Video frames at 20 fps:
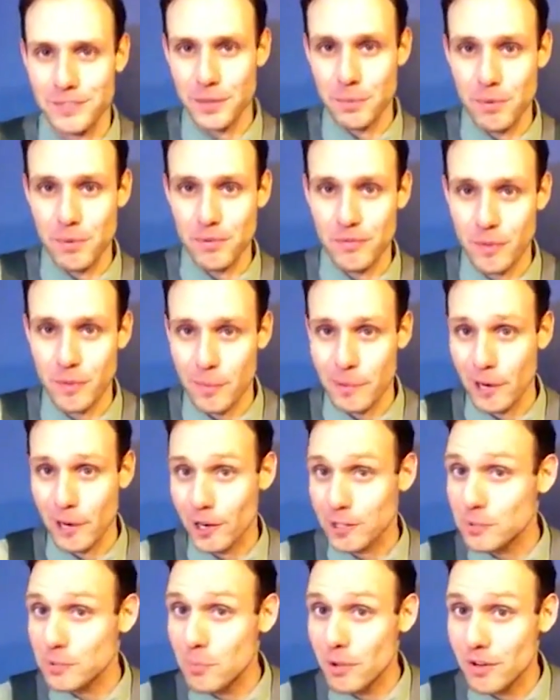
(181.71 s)
for the performing
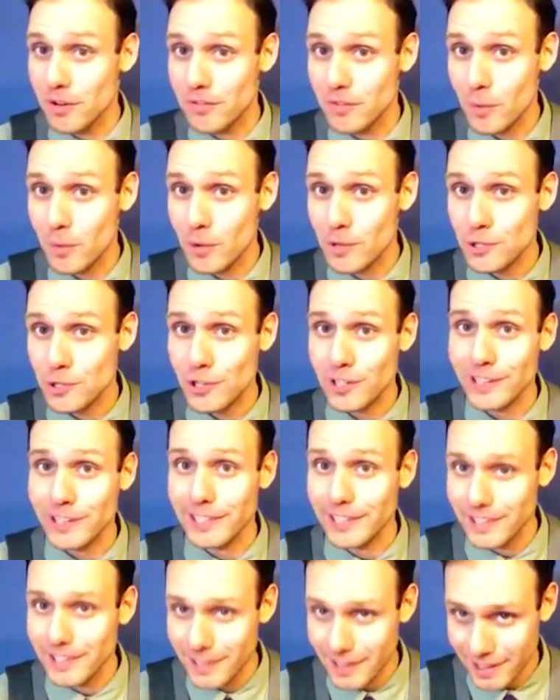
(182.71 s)
arts, but
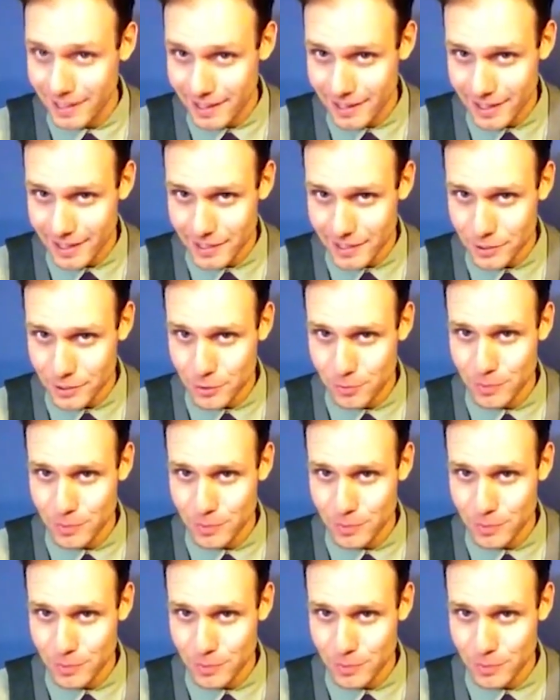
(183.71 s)
unfortunately, not too